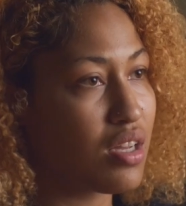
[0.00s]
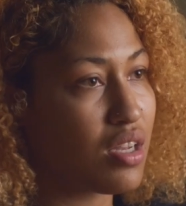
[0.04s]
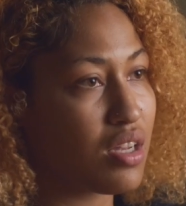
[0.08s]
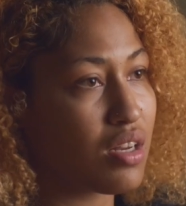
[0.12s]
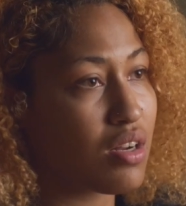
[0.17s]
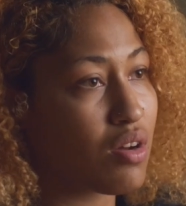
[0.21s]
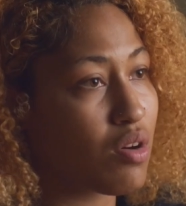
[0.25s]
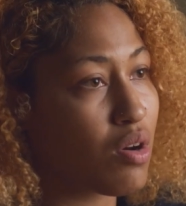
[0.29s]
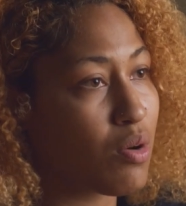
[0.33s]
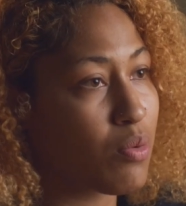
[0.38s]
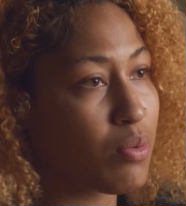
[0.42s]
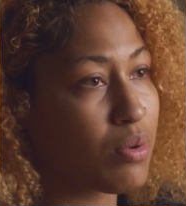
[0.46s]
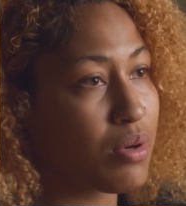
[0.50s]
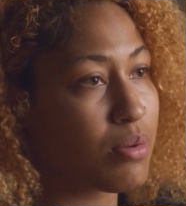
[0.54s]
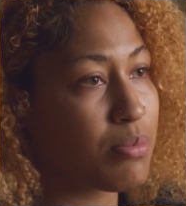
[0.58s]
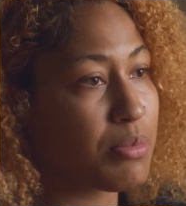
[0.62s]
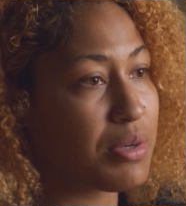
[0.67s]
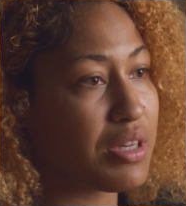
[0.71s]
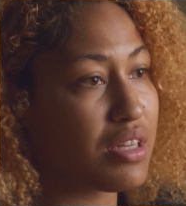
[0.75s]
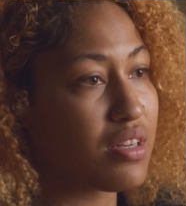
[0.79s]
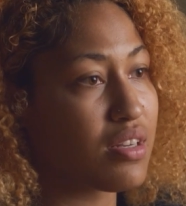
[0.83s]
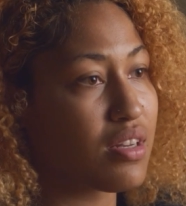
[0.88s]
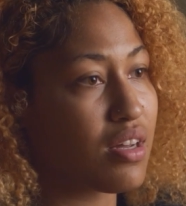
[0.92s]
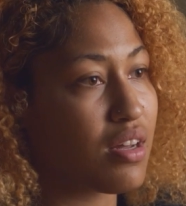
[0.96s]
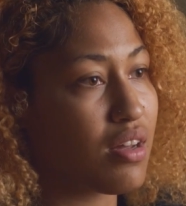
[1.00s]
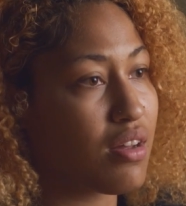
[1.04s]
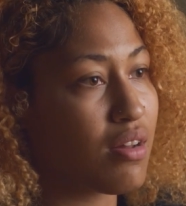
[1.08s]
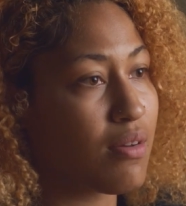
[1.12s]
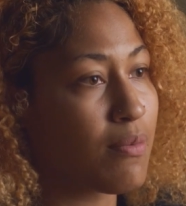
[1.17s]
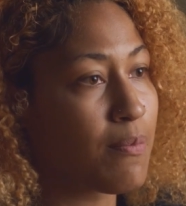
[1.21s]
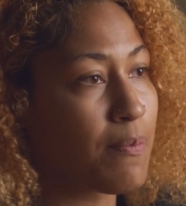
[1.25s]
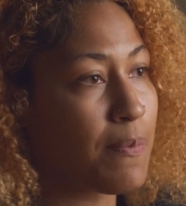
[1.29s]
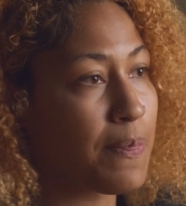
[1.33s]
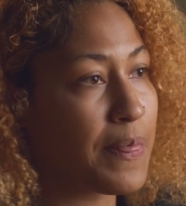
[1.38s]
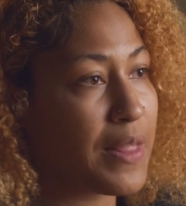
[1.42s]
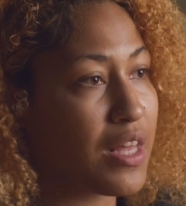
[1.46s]
a woman.
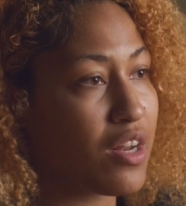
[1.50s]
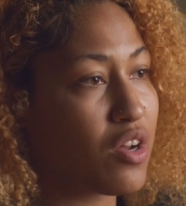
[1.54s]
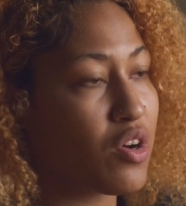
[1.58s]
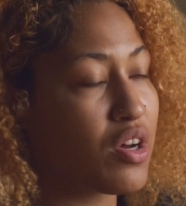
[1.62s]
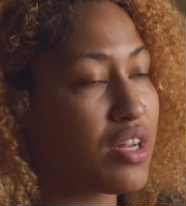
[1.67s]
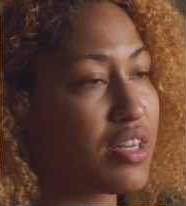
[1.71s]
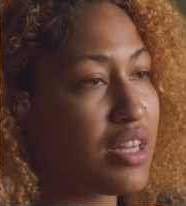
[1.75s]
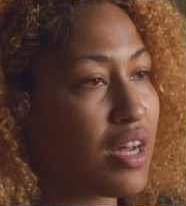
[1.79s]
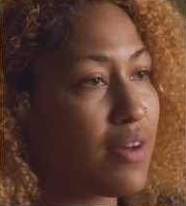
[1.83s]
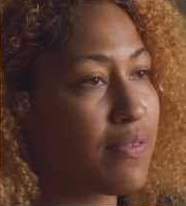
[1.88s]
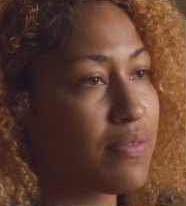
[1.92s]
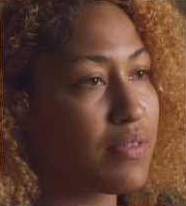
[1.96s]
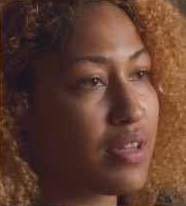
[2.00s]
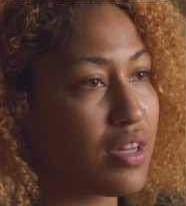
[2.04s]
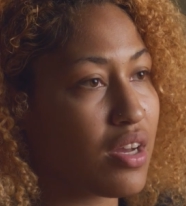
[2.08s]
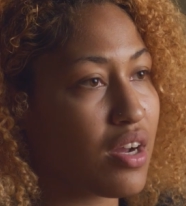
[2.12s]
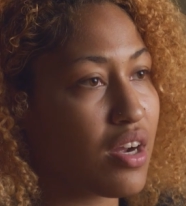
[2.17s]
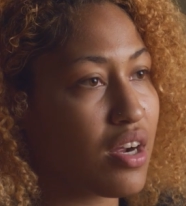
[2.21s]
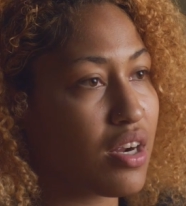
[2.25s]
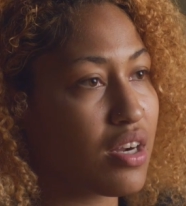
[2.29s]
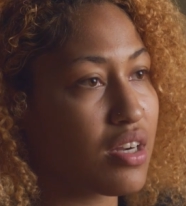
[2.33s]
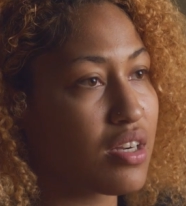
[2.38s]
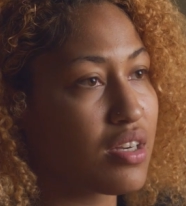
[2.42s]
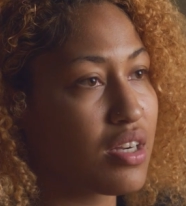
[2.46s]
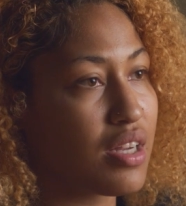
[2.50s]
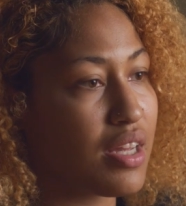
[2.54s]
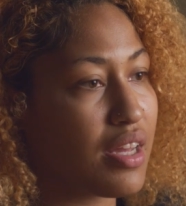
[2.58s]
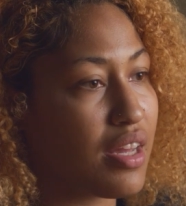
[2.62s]
It definitely hurt.